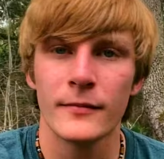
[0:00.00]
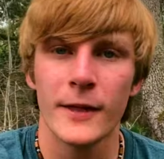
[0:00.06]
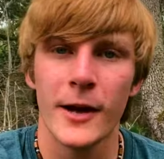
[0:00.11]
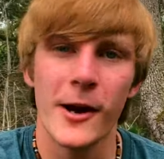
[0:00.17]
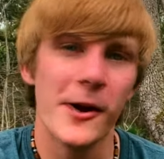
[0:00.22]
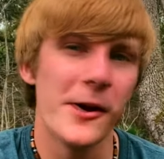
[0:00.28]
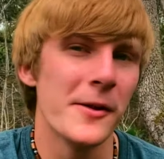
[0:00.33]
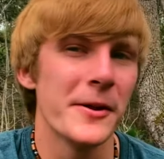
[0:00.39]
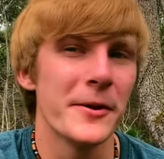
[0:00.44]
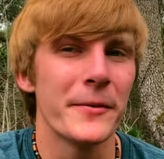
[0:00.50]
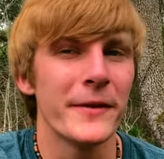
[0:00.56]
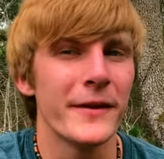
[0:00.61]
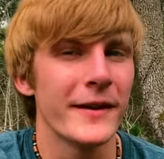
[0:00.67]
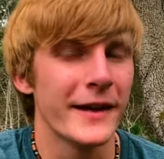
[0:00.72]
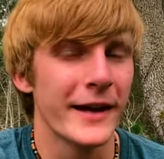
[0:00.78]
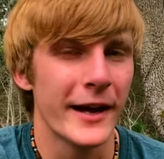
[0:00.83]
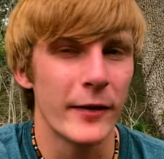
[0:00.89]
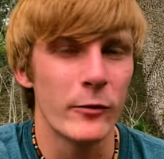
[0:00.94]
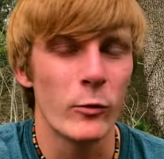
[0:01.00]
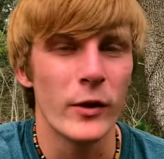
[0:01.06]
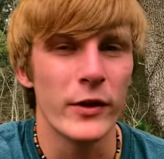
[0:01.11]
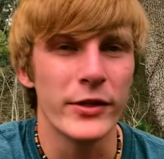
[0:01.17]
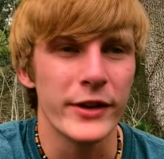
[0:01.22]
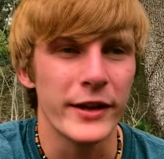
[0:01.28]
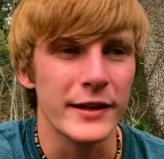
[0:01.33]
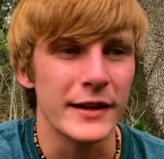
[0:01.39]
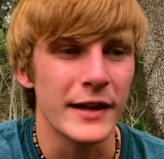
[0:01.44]
I only really had one
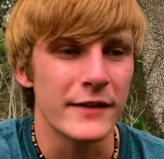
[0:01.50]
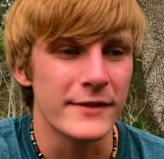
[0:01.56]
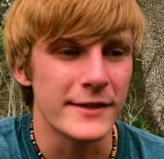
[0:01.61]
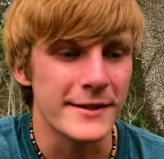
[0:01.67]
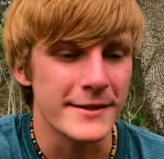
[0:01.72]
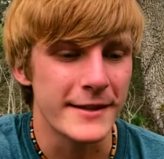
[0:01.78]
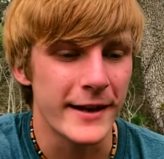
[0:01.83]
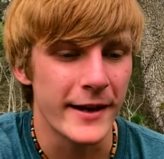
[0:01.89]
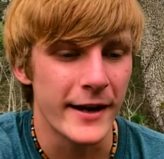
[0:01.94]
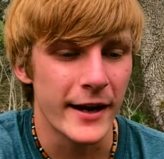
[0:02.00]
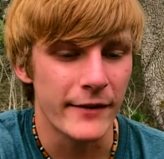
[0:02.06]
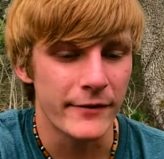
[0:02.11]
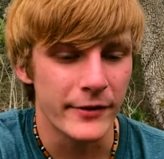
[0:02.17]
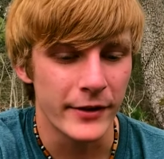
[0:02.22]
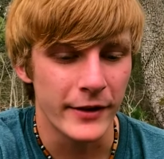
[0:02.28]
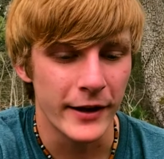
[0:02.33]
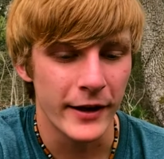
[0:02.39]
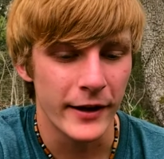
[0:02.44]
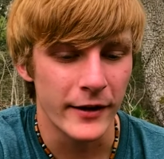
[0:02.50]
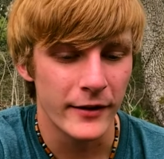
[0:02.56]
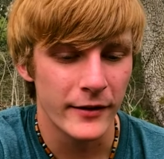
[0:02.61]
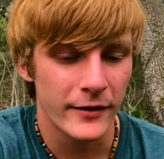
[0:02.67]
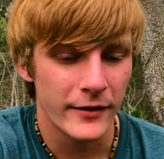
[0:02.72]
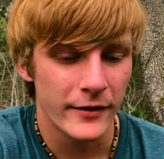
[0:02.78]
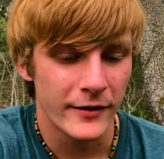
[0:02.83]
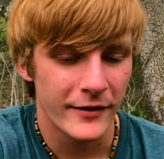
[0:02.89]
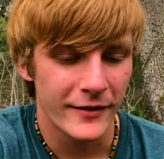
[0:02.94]
thing left to say after that,
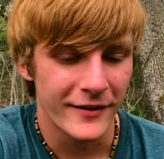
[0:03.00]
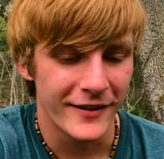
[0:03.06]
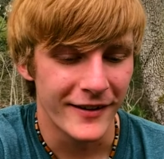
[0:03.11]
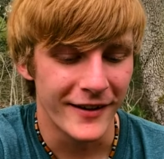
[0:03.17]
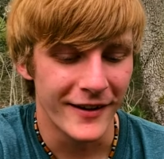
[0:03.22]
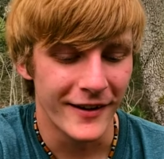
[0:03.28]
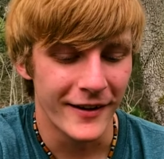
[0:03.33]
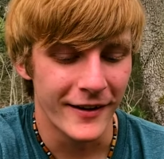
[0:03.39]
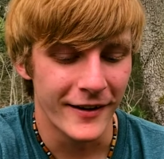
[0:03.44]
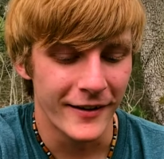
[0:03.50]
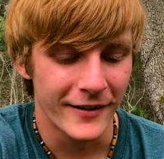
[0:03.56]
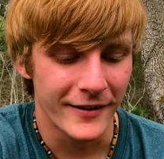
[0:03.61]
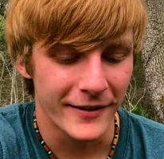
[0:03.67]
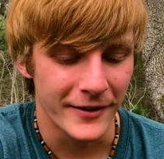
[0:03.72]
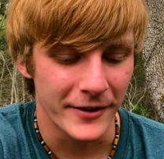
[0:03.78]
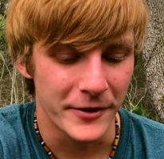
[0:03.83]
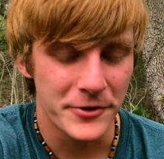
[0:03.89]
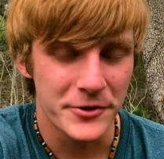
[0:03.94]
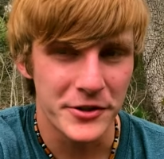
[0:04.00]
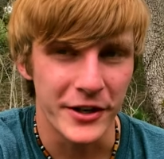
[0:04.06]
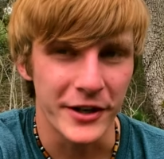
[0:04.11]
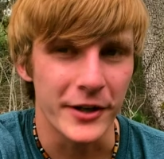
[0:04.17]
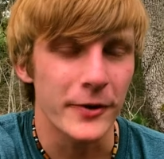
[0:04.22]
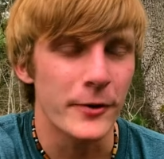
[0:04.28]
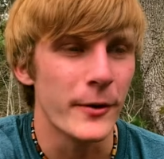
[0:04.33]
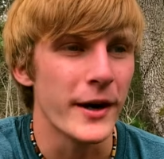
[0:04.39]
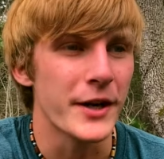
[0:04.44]
you know, string
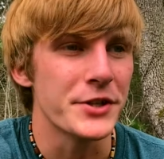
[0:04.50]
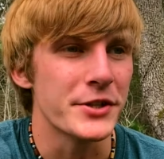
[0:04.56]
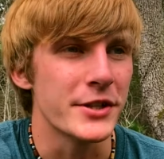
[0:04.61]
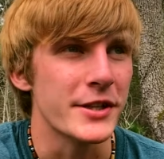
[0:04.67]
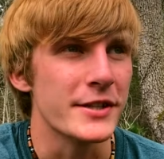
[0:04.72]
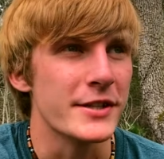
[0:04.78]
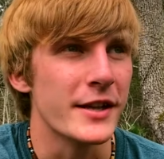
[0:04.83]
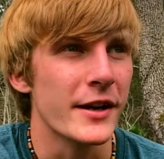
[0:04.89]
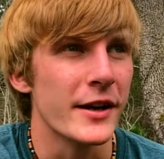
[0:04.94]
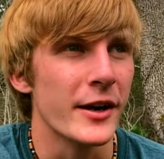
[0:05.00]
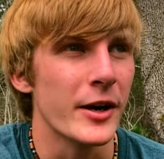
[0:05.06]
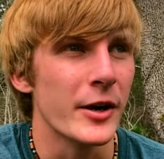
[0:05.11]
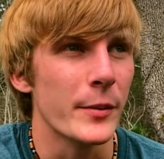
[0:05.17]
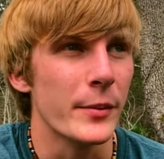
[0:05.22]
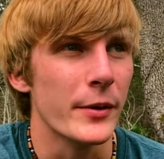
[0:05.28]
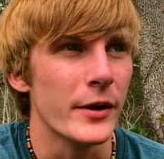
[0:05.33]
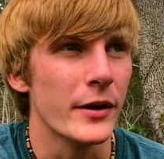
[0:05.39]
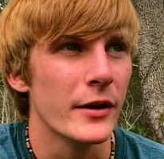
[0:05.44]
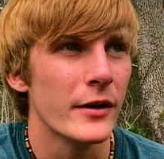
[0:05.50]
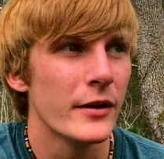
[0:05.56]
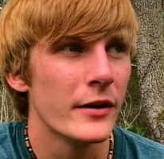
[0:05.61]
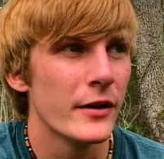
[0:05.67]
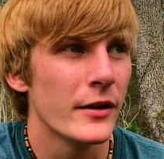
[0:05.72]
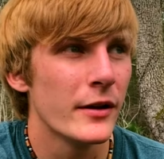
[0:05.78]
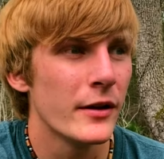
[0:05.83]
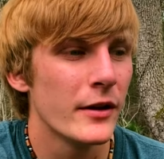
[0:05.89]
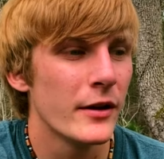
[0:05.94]
of questions there. But,
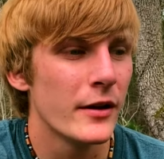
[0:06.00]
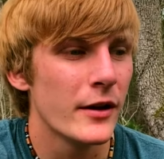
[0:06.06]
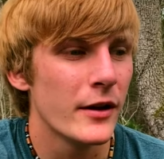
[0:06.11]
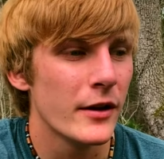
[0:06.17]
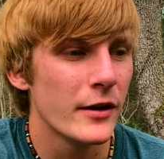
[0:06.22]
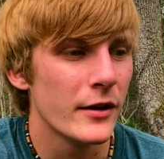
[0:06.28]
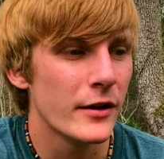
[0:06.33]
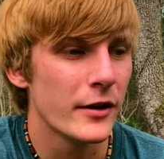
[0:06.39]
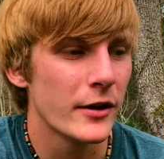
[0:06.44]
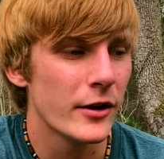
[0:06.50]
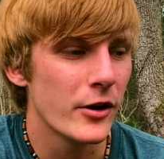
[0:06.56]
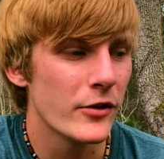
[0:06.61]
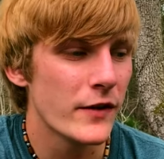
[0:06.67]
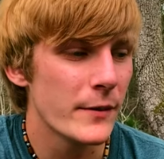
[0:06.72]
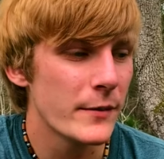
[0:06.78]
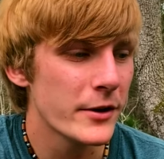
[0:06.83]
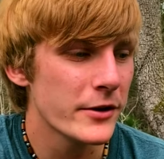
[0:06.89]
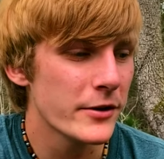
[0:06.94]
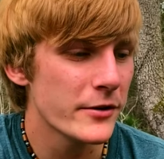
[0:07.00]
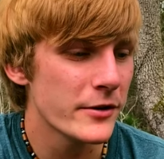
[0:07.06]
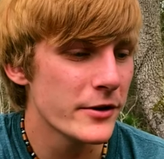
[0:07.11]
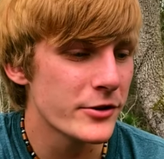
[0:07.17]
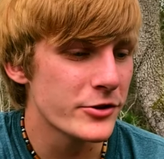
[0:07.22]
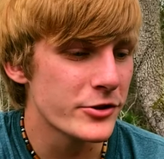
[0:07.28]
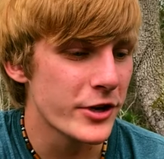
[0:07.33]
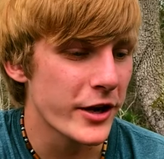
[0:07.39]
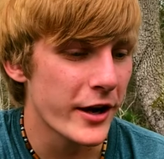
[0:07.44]
you know, if I'm going to do
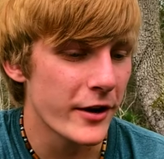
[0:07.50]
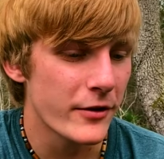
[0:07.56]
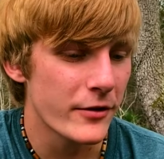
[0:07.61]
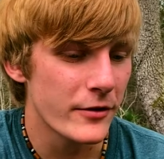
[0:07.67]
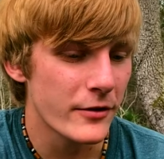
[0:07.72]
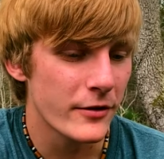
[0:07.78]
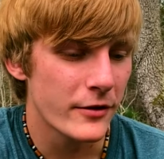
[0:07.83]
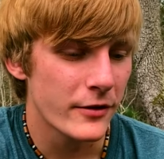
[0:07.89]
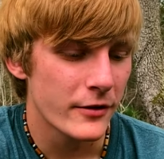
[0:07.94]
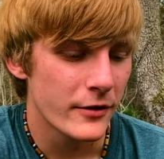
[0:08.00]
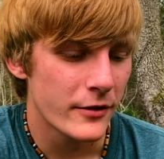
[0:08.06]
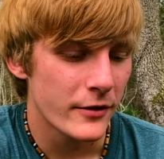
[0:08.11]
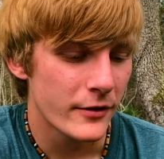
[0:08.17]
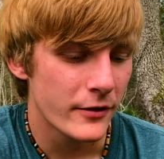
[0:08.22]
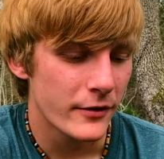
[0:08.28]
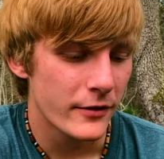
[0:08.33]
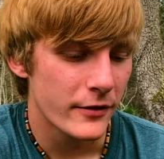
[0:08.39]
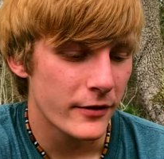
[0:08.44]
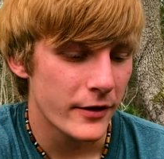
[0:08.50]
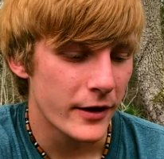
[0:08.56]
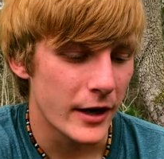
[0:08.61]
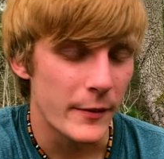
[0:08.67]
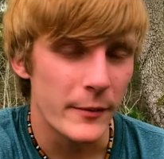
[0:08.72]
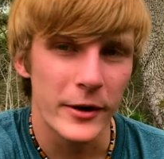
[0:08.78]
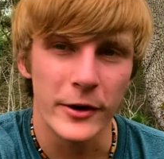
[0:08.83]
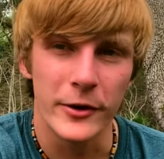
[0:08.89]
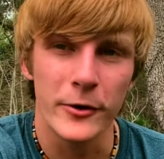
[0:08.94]
this channel and I'm
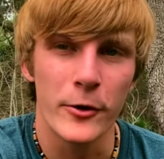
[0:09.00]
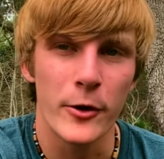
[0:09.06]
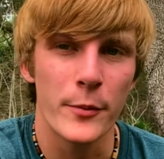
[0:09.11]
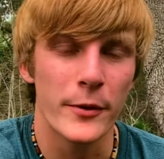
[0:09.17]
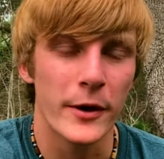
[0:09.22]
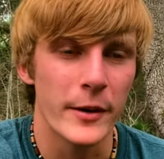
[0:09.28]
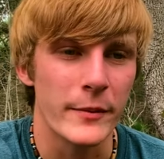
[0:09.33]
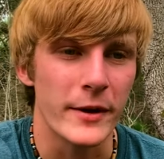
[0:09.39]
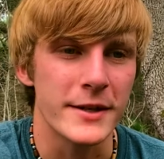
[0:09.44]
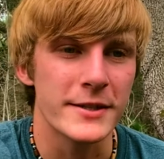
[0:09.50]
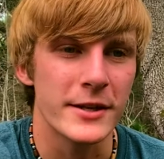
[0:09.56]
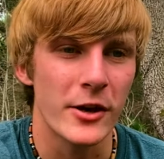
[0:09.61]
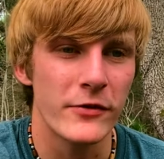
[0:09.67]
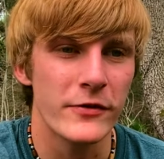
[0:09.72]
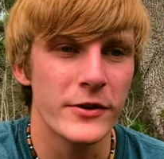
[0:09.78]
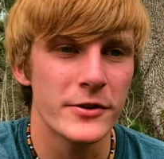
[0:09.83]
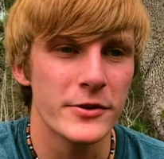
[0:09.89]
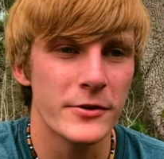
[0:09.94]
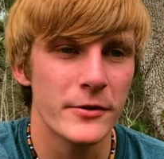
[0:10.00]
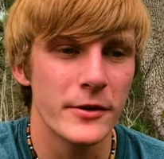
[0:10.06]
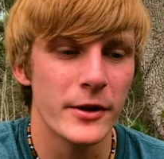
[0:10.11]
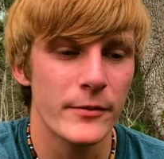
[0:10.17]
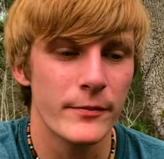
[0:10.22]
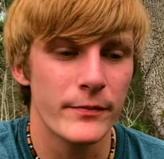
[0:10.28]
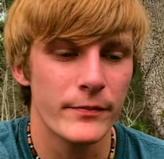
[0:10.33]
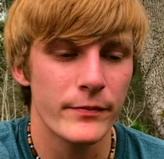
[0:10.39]
going to incorporate myself into it,